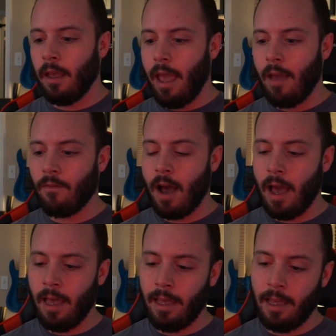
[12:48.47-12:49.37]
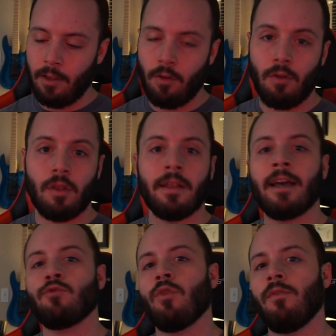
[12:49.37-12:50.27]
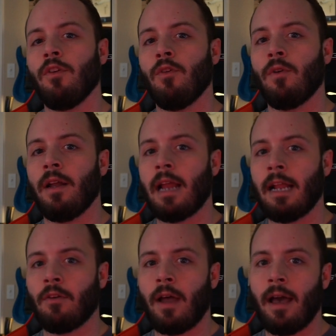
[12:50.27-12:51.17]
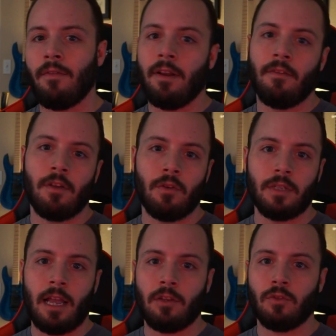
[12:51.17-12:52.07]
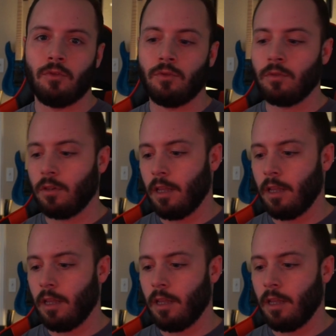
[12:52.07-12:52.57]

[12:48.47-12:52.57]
If I get to the next review and I don't have any of those answers,